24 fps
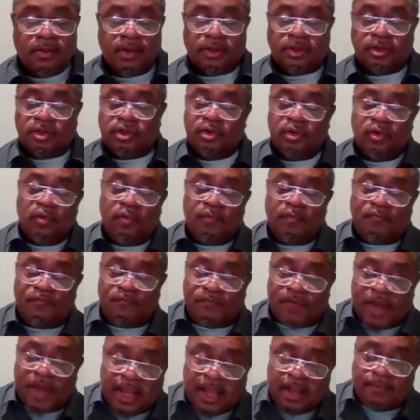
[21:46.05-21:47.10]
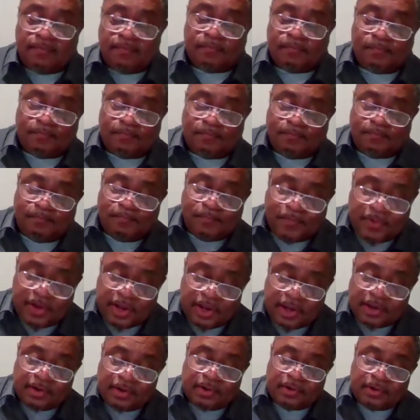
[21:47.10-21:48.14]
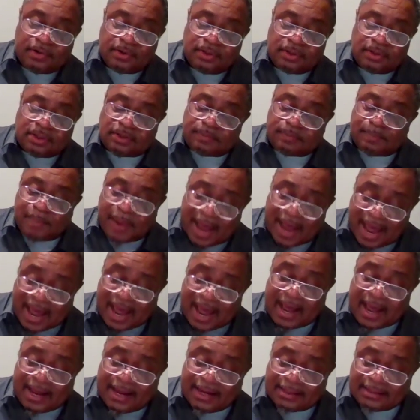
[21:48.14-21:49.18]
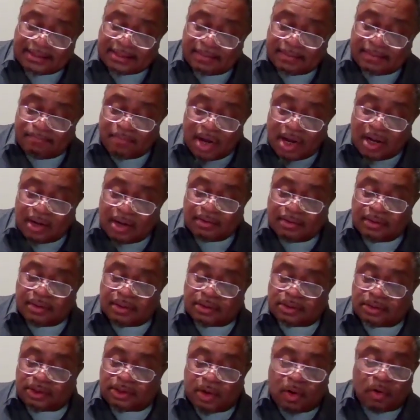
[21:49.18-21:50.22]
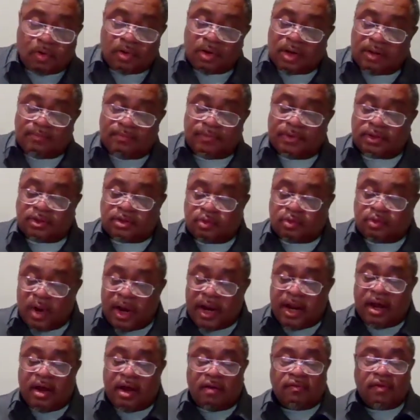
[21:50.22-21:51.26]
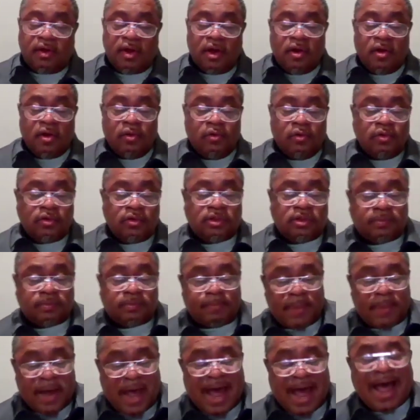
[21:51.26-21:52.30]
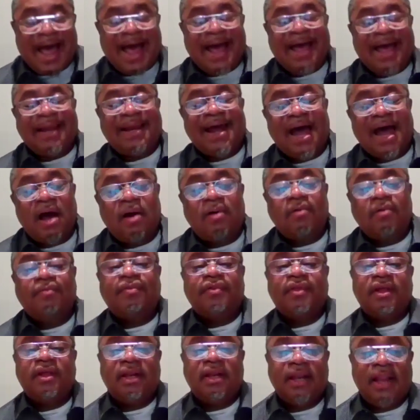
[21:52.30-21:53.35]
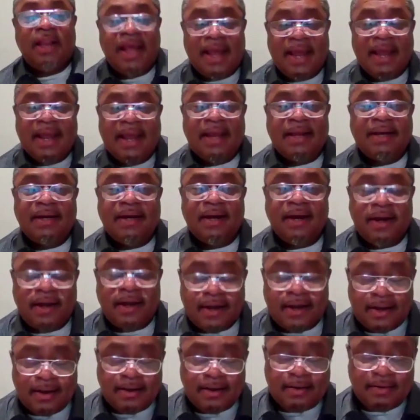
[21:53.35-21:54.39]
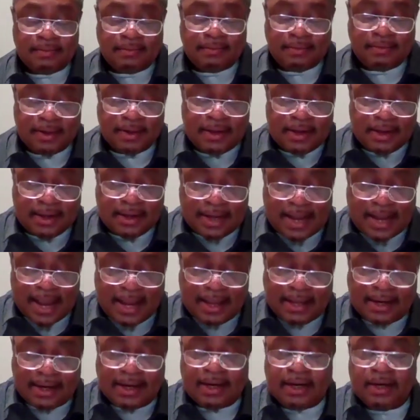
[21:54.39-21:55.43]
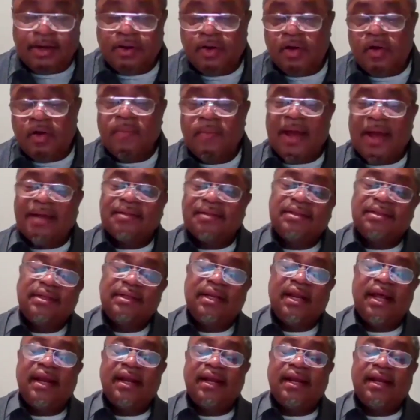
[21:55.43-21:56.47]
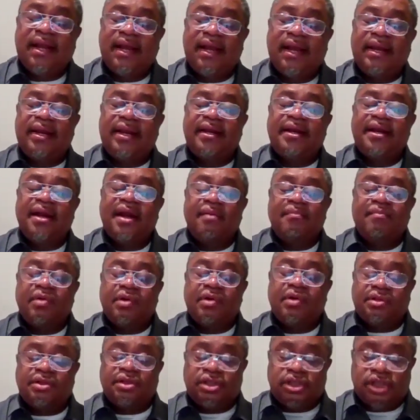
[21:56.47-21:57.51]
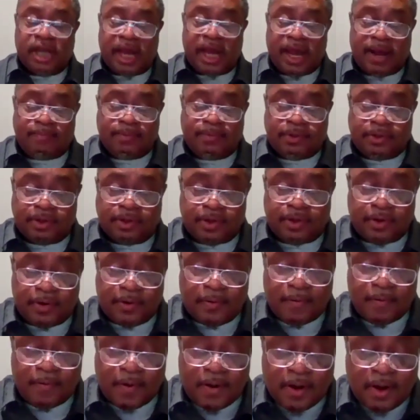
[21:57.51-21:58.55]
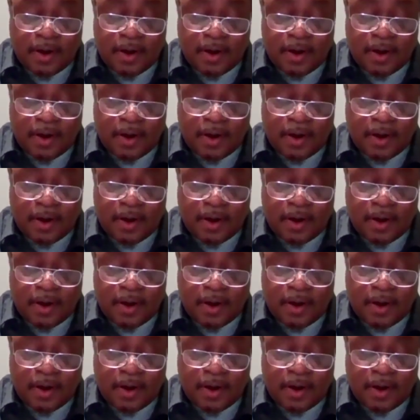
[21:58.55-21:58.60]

the two faith-filled spies among the total of the 12 who spied out the land of Canaan. You can go back and see that again in Numbers chapter